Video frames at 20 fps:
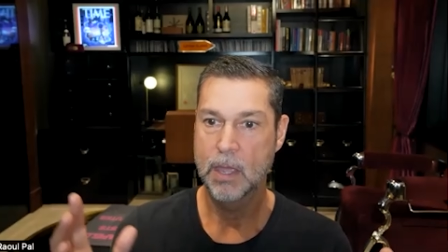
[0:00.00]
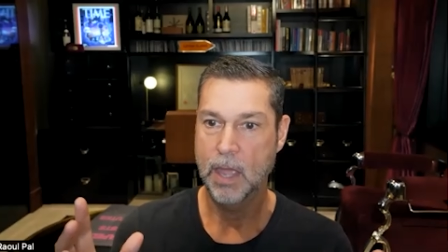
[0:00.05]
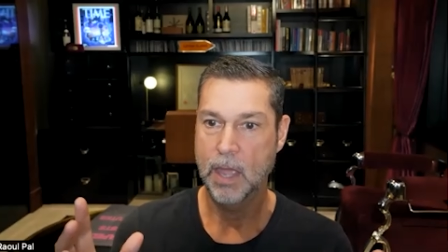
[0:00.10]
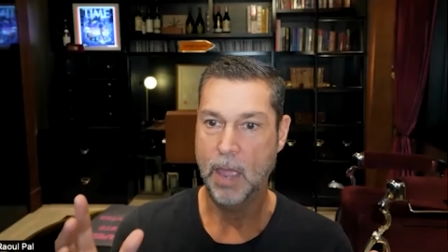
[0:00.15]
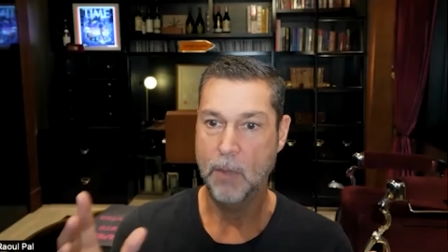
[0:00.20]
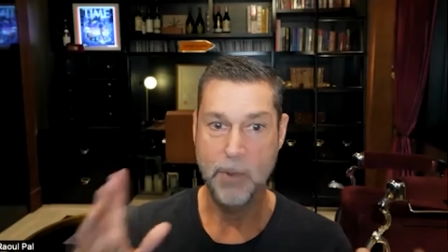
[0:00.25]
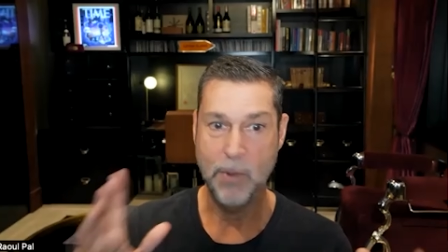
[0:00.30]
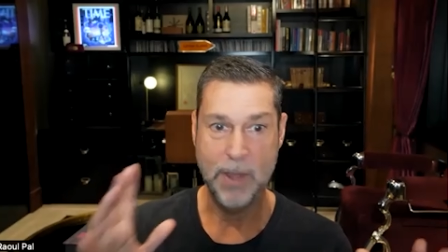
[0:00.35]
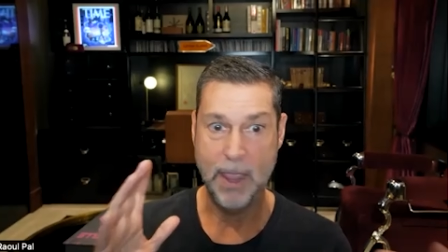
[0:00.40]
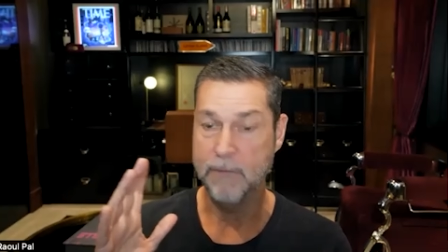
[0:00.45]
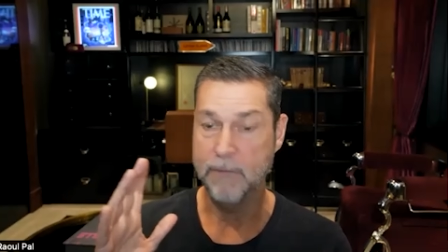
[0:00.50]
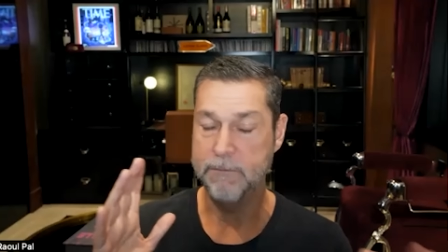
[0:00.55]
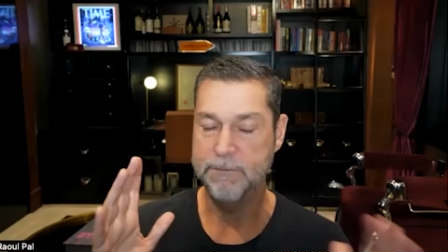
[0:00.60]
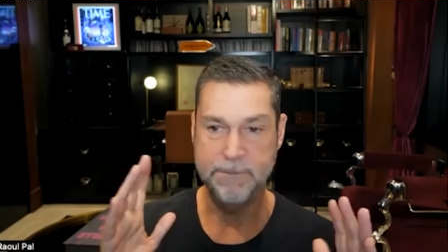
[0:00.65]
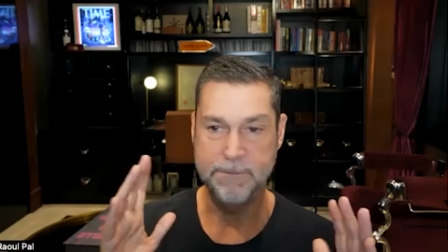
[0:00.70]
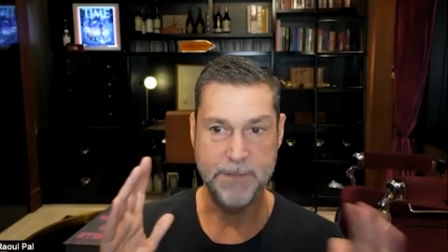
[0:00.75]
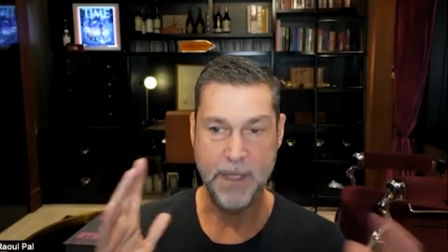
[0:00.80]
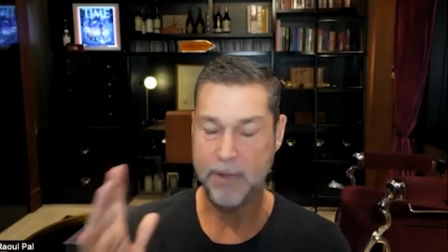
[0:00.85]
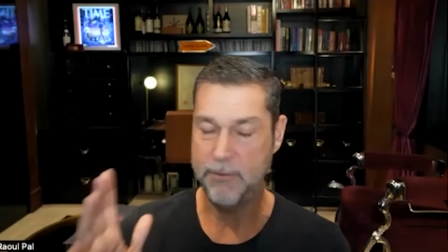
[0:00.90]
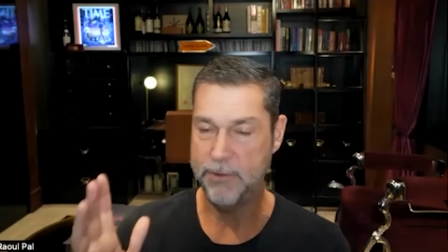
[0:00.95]
And we are
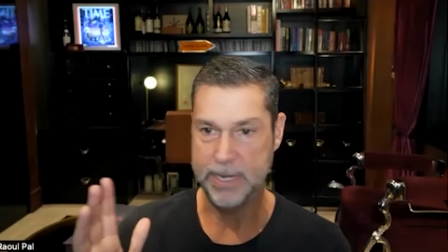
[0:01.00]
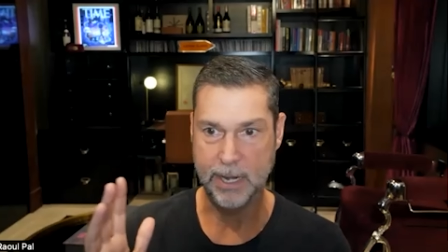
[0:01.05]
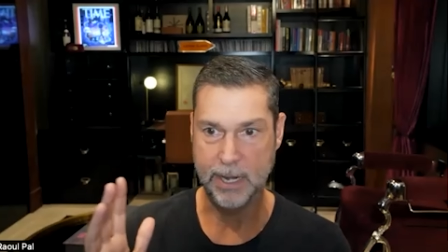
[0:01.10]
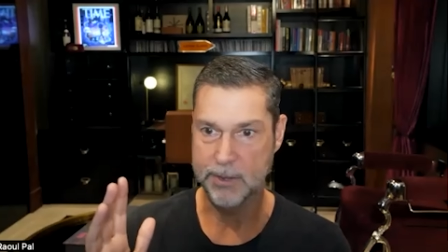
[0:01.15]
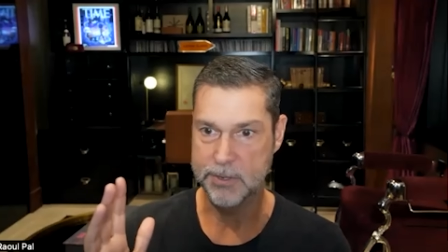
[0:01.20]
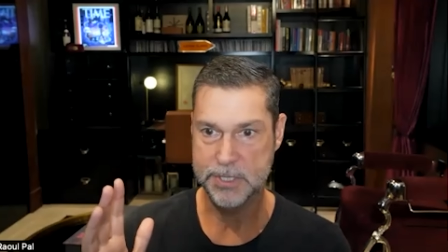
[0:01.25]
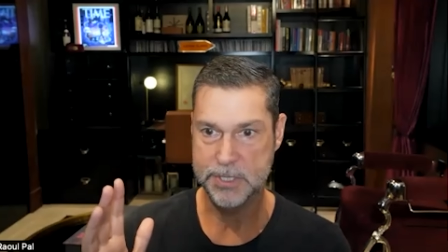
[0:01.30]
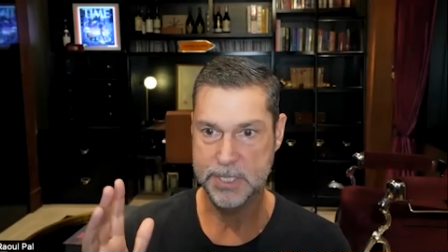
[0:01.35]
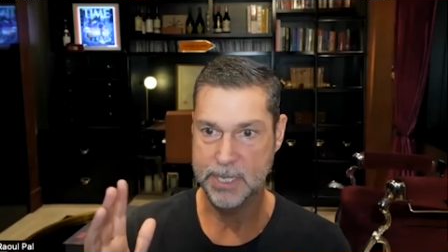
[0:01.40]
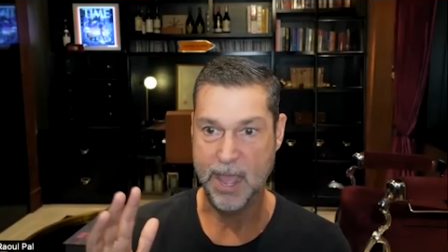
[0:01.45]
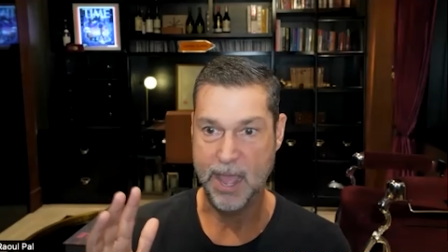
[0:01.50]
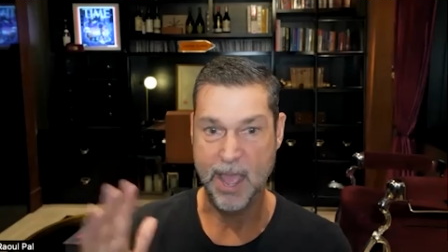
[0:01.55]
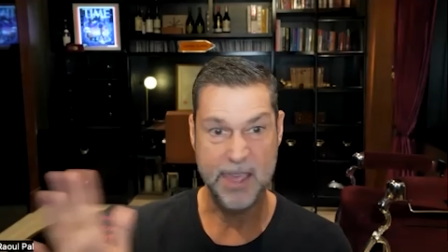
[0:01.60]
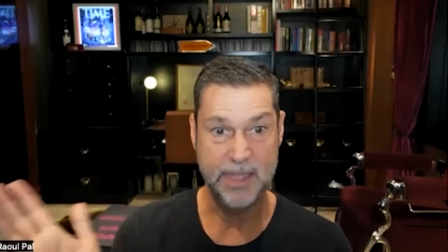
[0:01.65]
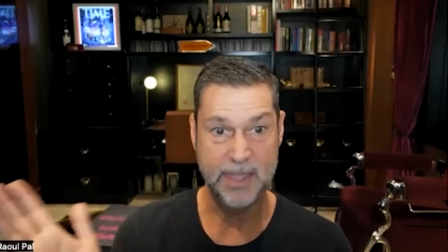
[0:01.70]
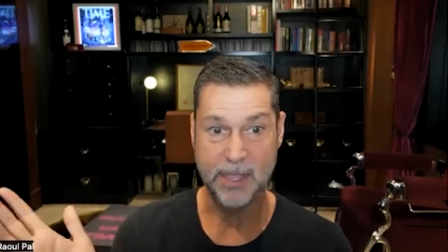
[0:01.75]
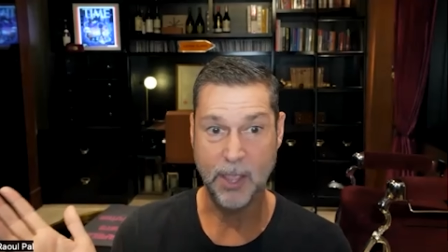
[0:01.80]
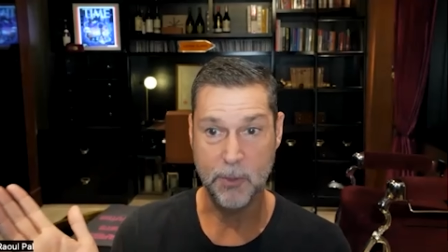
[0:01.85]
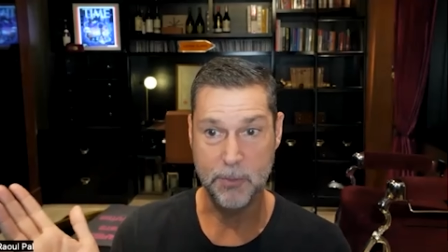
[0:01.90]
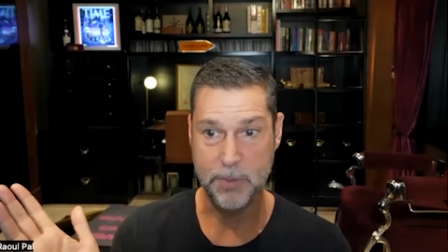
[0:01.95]
very close to that. I
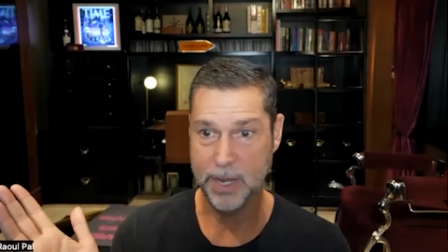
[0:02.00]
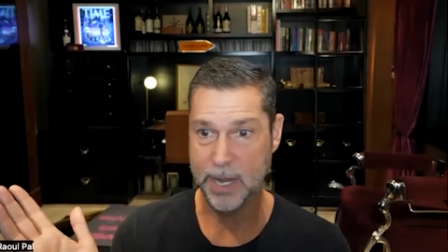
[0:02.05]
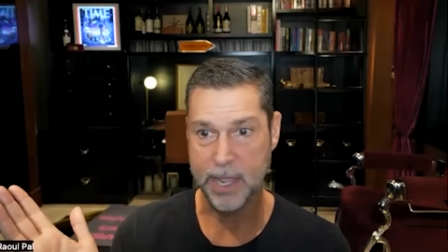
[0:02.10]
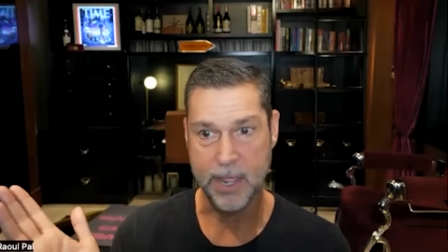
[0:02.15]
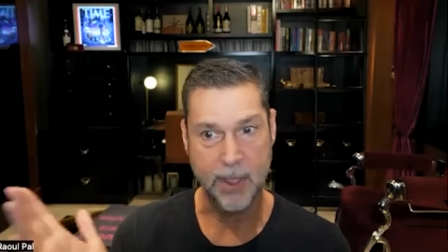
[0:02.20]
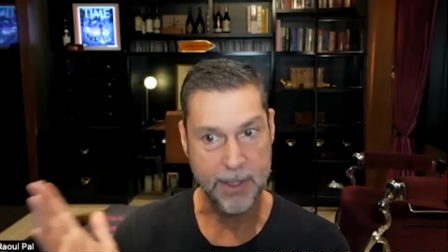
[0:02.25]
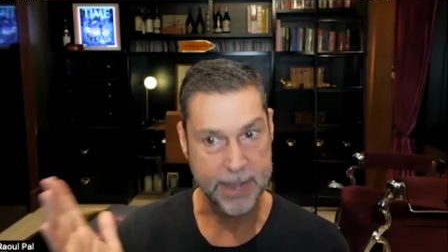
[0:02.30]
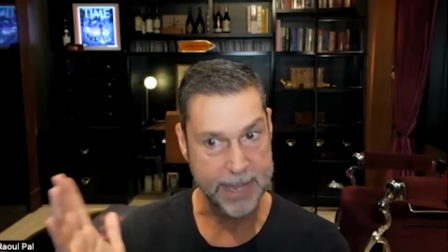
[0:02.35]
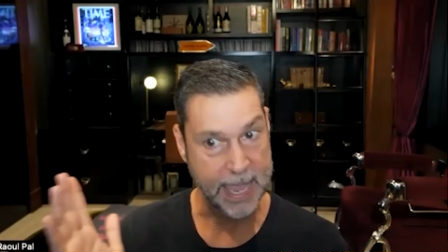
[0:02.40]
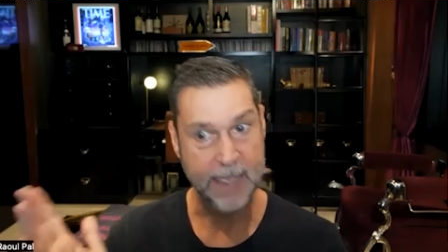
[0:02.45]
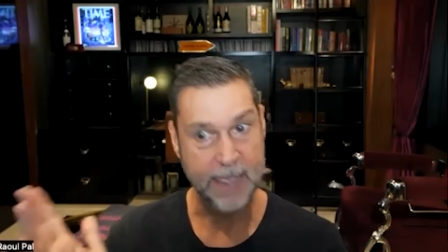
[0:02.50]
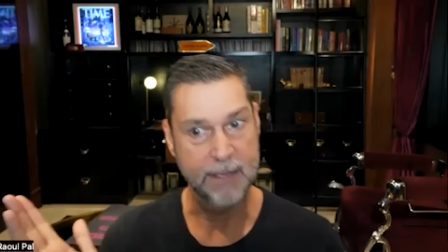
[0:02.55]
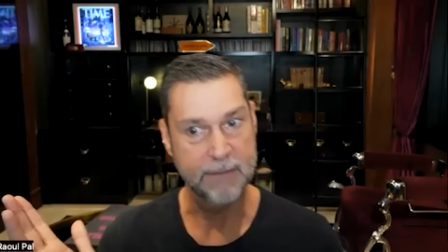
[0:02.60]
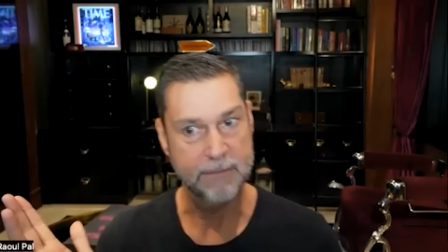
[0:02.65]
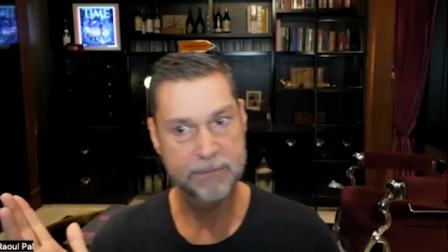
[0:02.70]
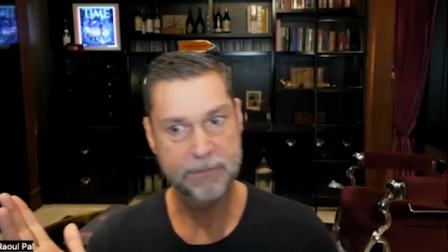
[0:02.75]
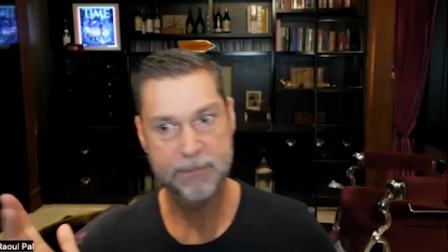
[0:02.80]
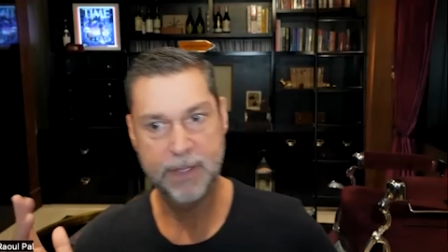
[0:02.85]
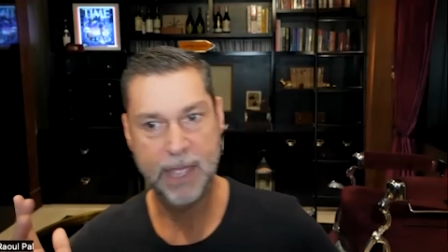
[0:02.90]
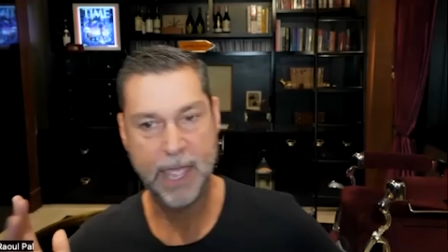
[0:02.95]
think OpenAI have
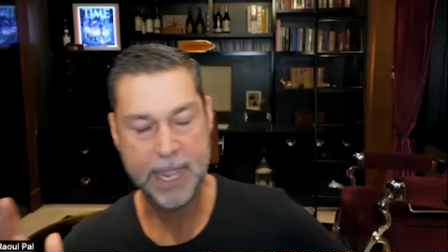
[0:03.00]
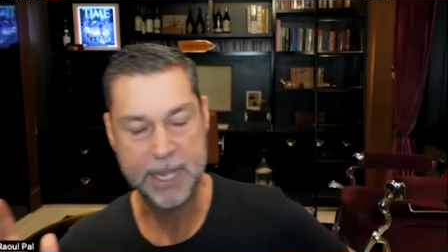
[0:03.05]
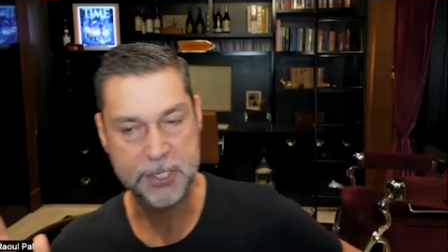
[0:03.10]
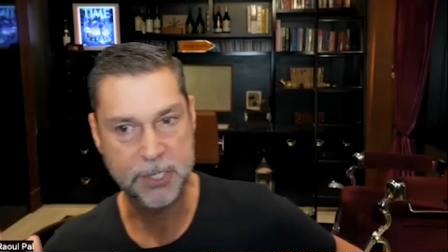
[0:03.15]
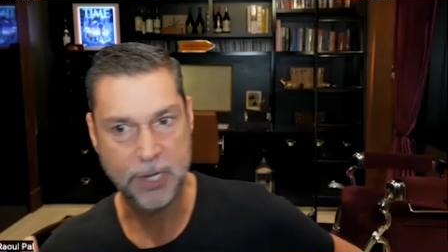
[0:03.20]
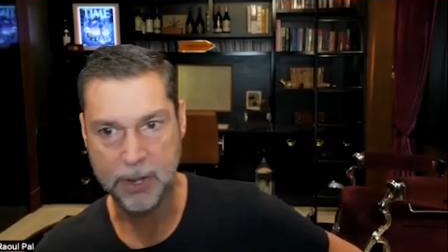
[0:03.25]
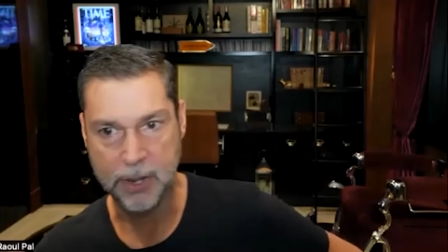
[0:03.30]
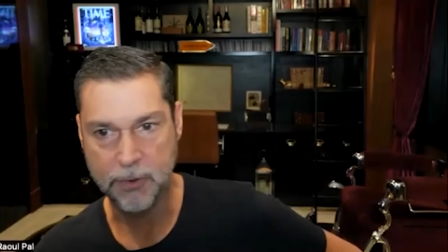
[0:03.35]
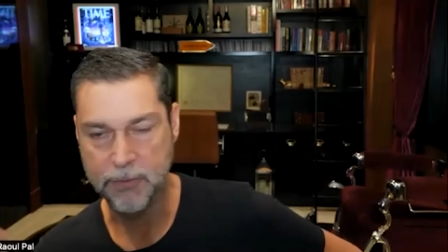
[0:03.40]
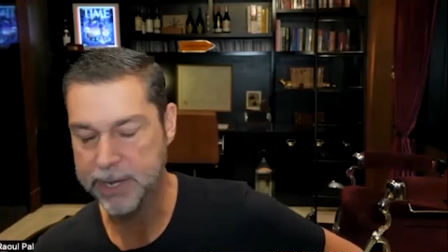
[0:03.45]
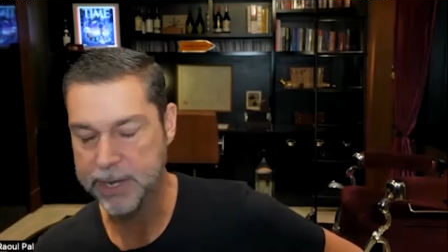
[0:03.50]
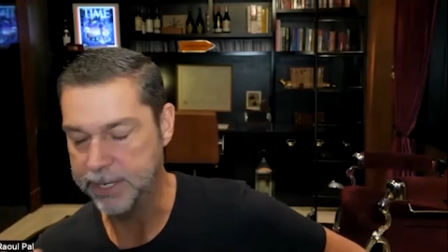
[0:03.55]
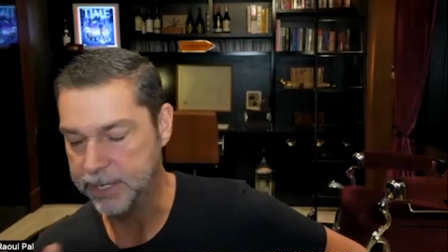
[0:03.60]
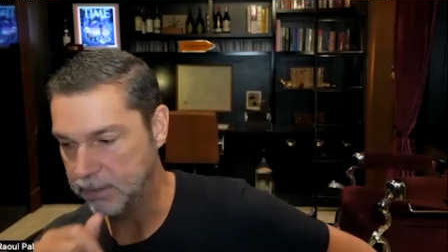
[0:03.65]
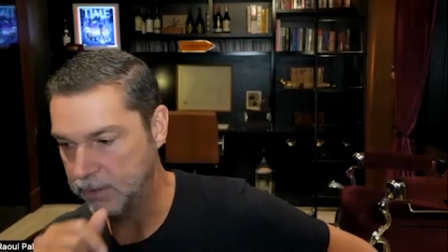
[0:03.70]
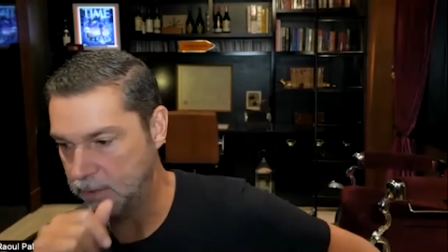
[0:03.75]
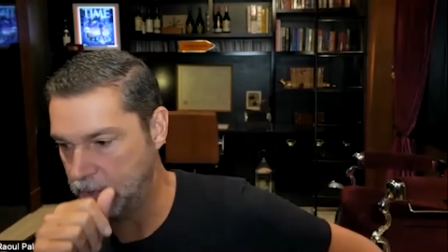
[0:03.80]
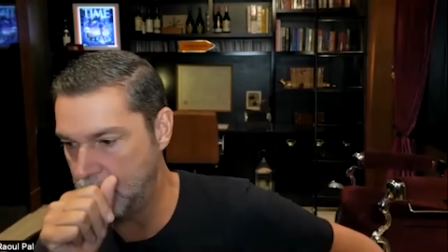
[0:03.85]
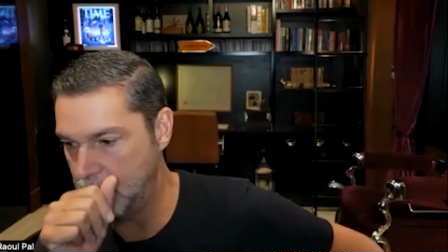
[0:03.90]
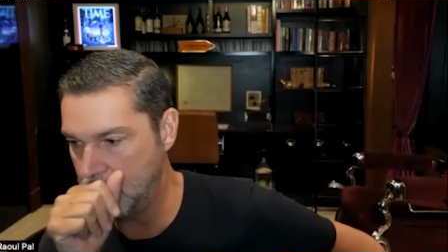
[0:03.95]
AGI already.
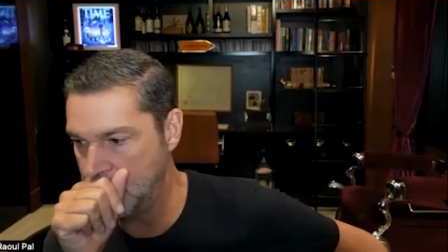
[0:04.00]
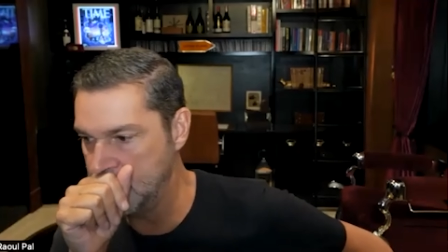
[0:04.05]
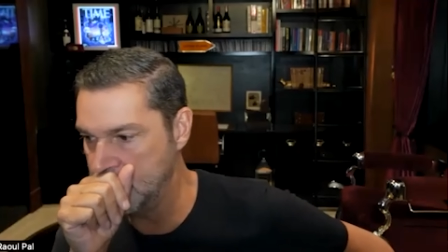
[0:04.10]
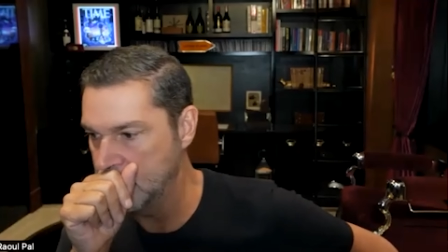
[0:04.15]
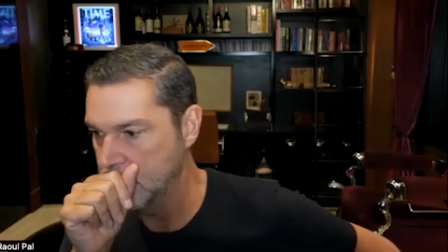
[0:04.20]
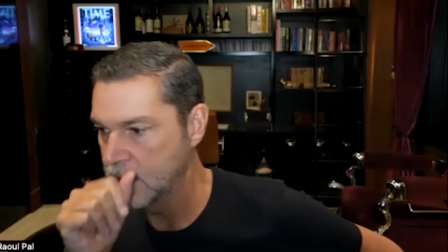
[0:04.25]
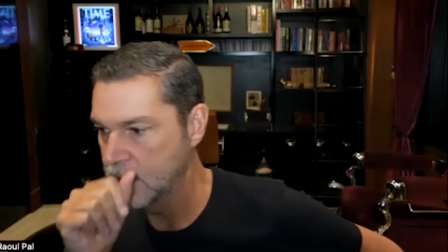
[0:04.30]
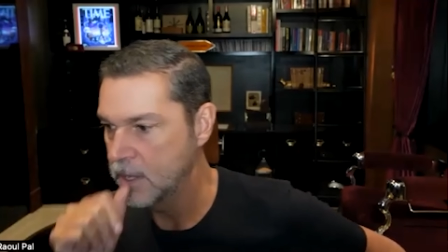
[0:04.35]
Yeah.